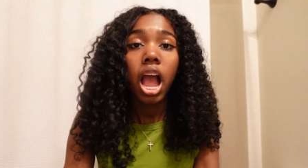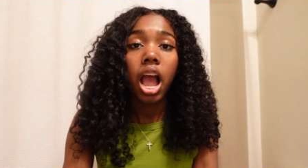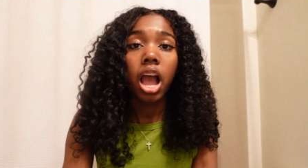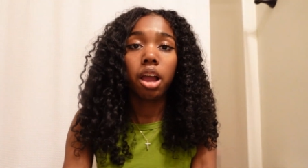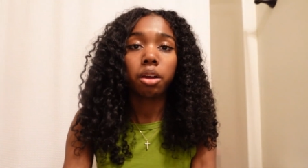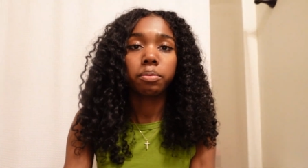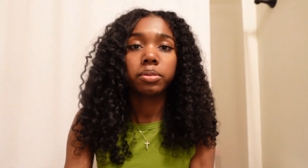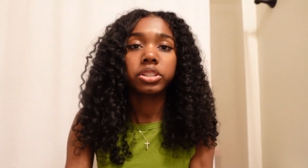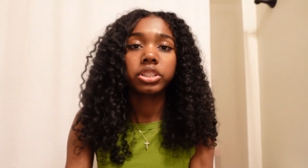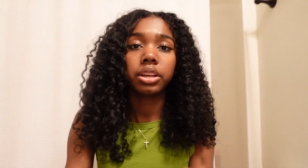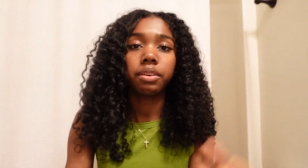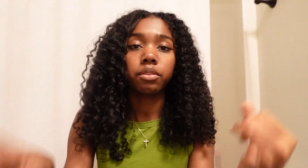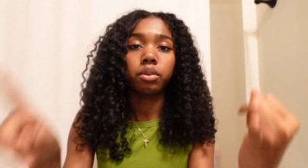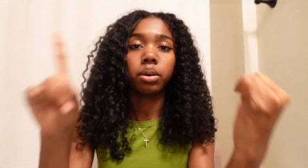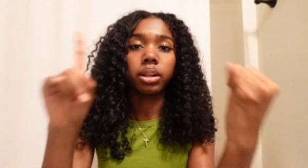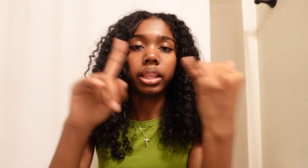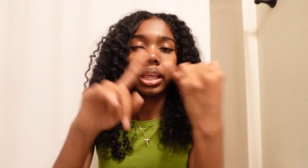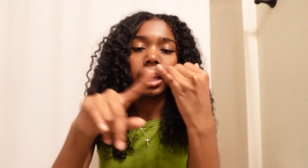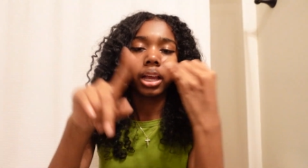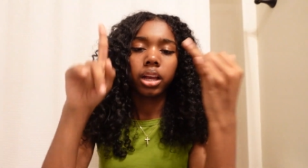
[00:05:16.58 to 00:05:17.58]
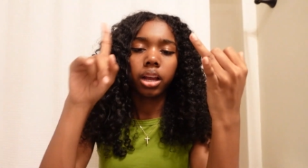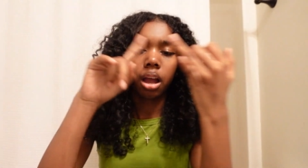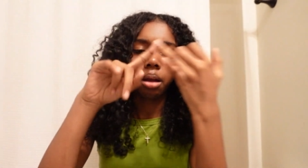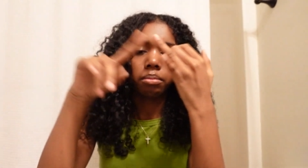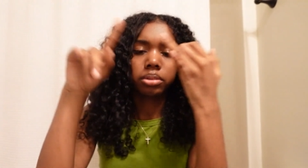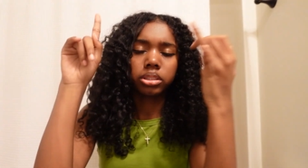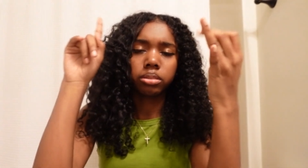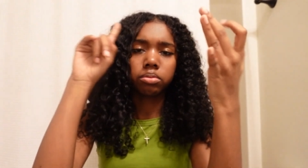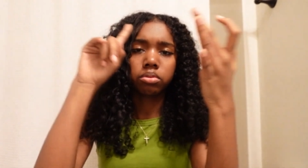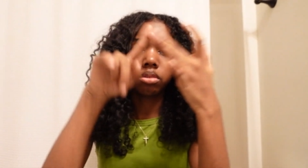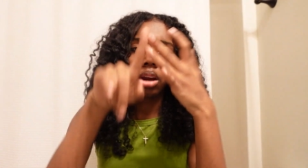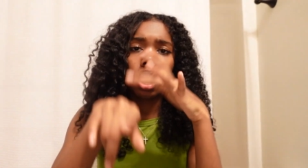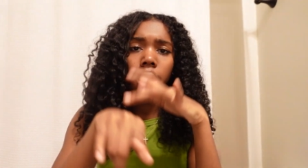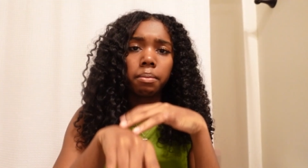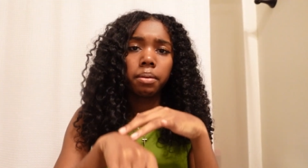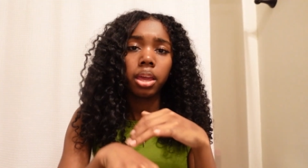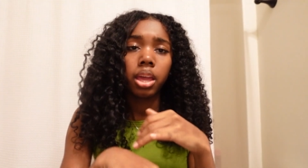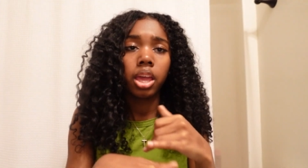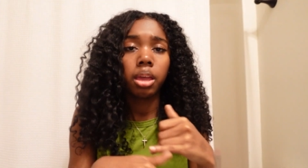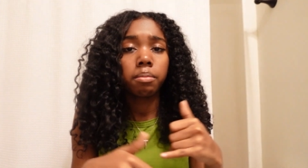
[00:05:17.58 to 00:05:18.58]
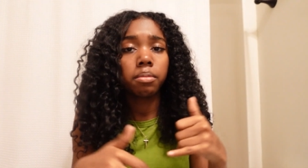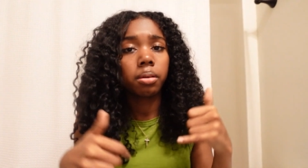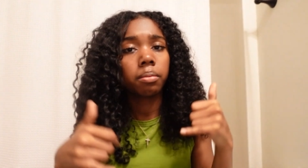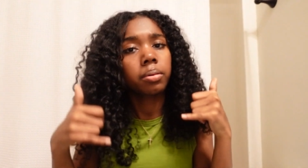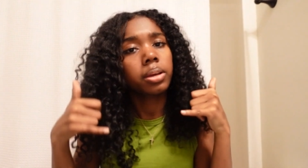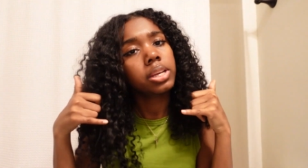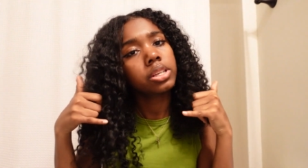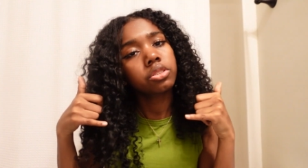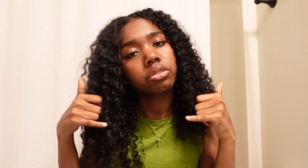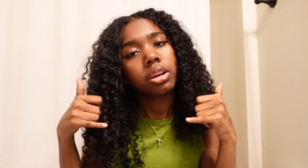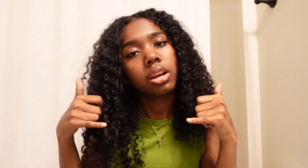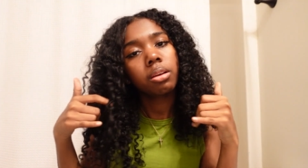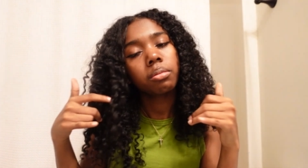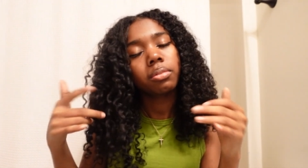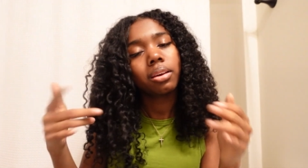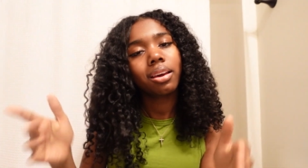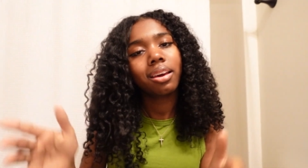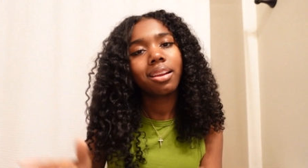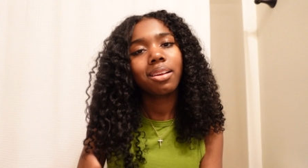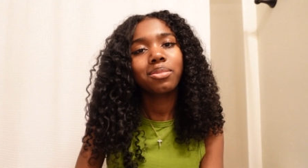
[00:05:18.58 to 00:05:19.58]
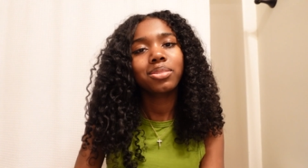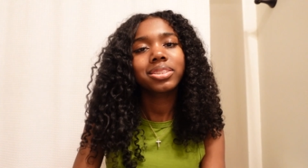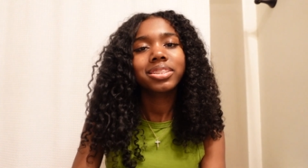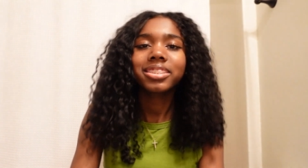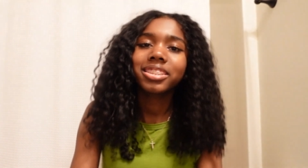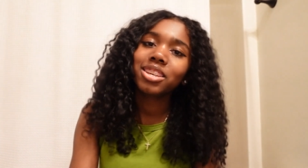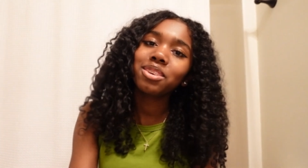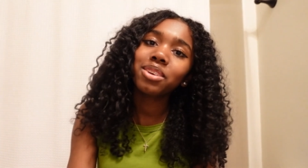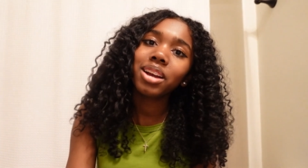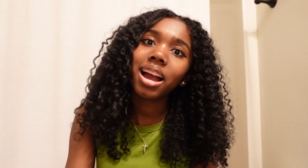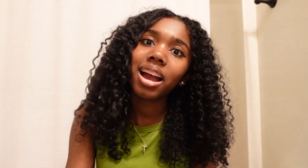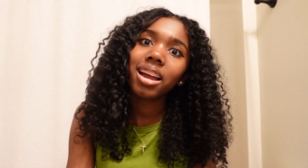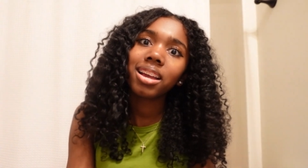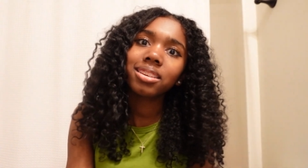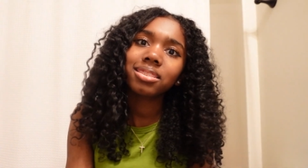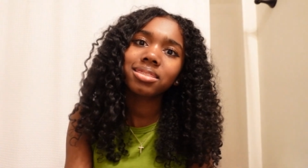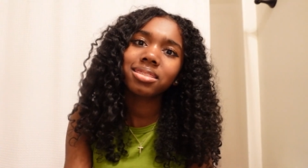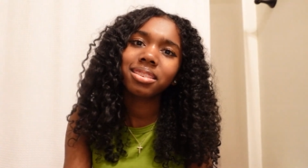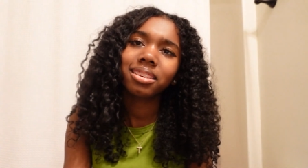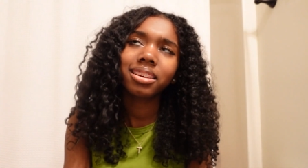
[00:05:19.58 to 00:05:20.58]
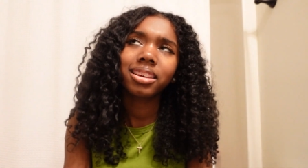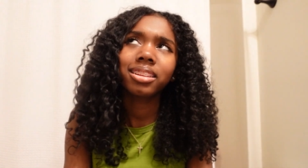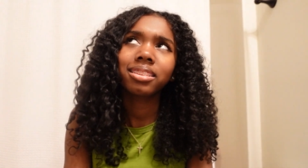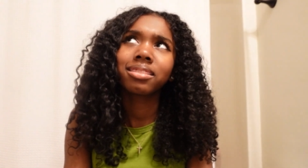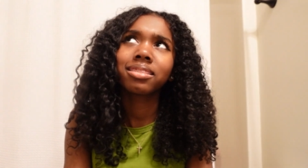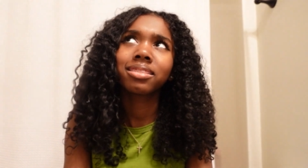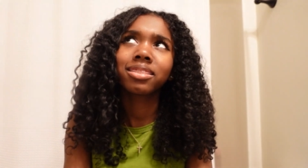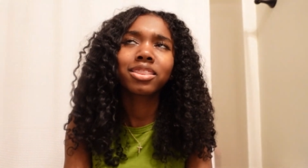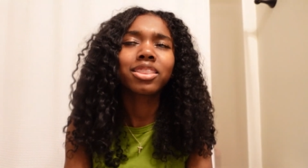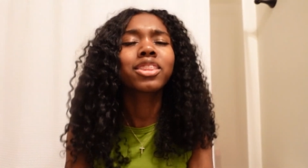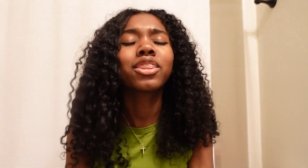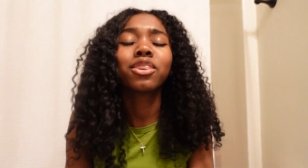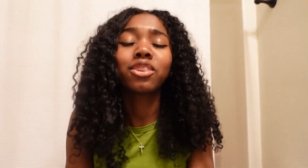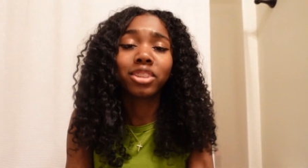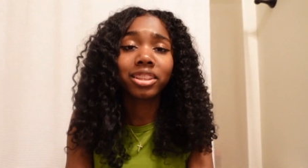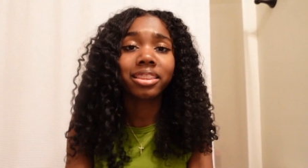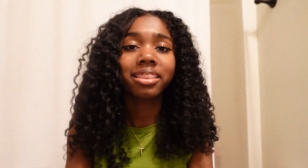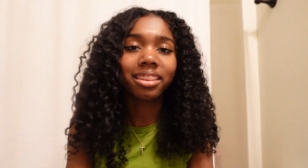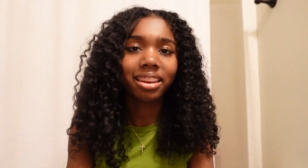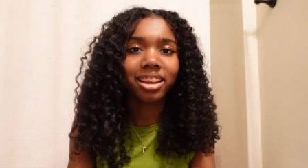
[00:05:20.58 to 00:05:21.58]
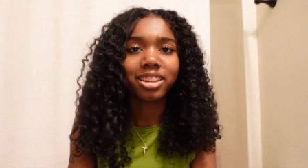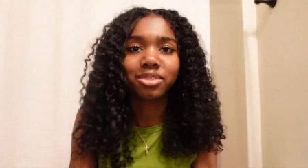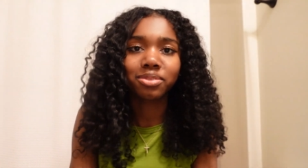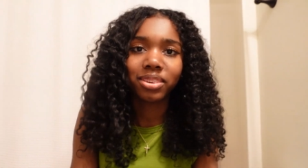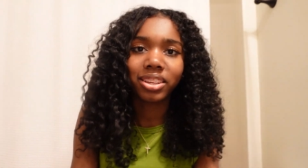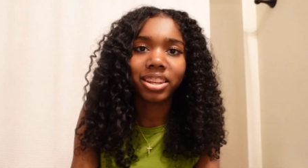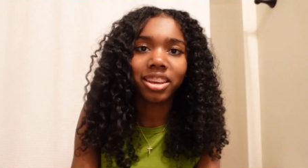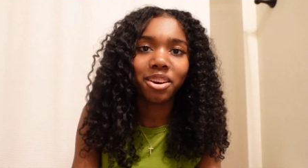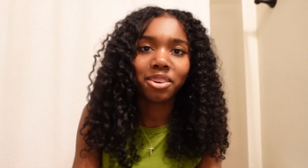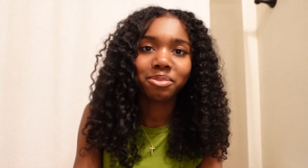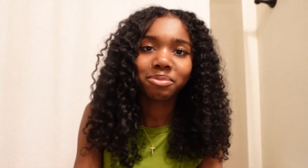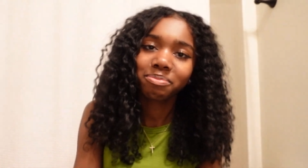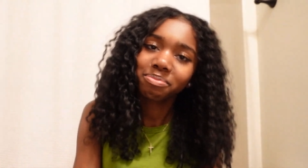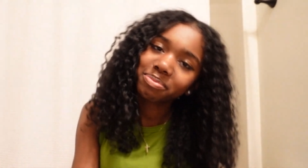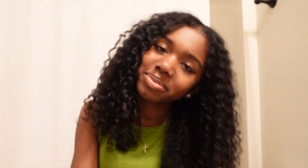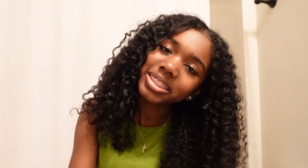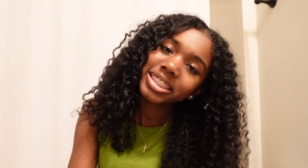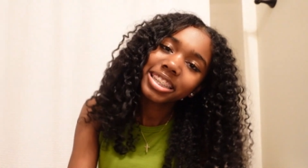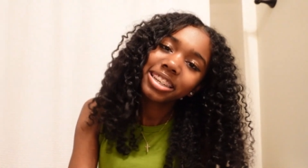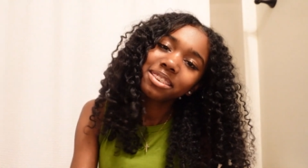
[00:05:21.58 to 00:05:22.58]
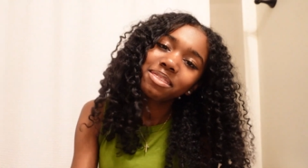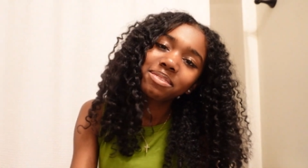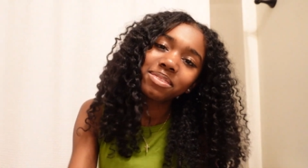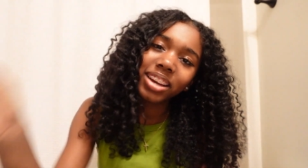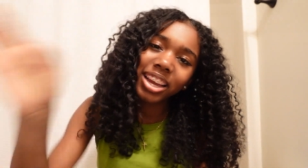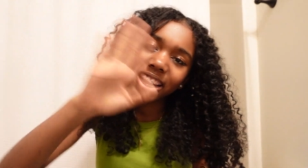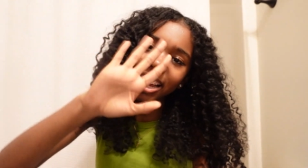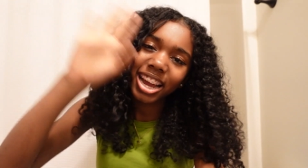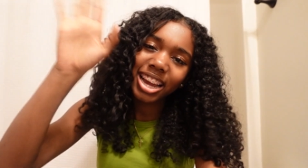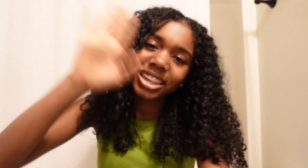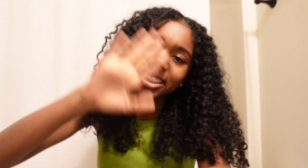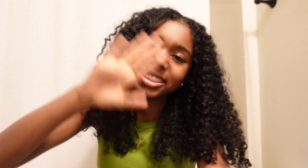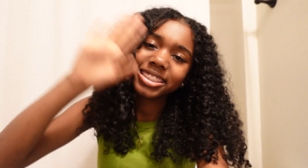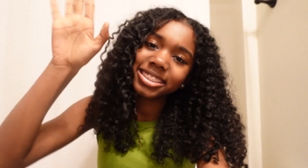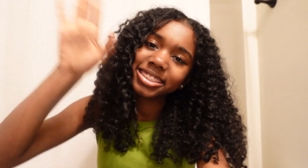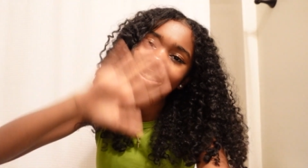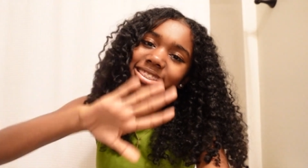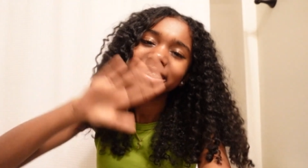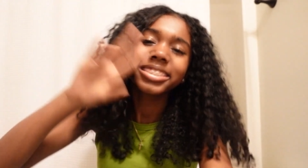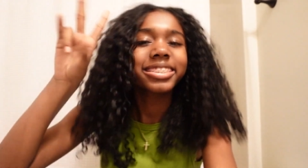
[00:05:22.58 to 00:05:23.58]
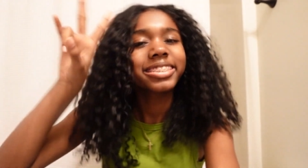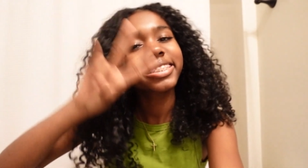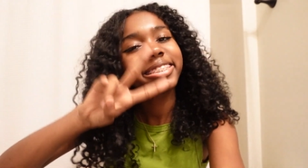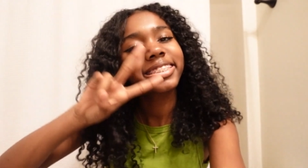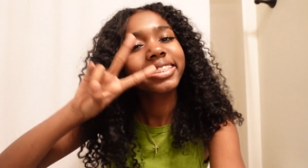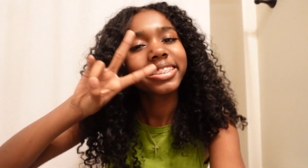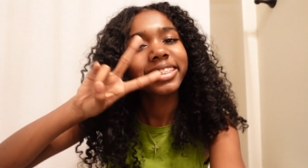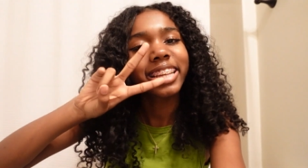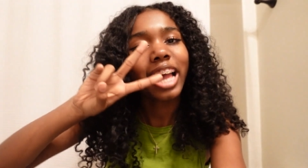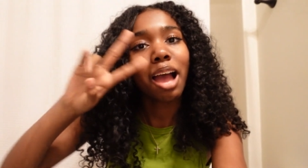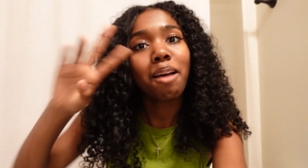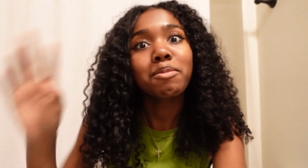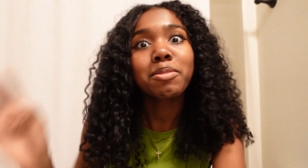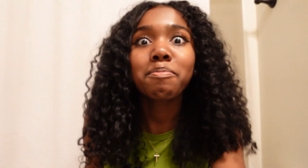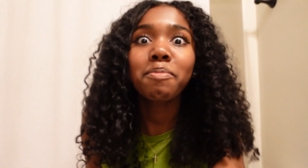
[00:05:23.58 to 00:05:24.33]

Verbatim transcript: I appreciate if you would like, comment, subscribe, hit me up on Instagram, and I will see you guys in literally the next video. Bye guys. Happy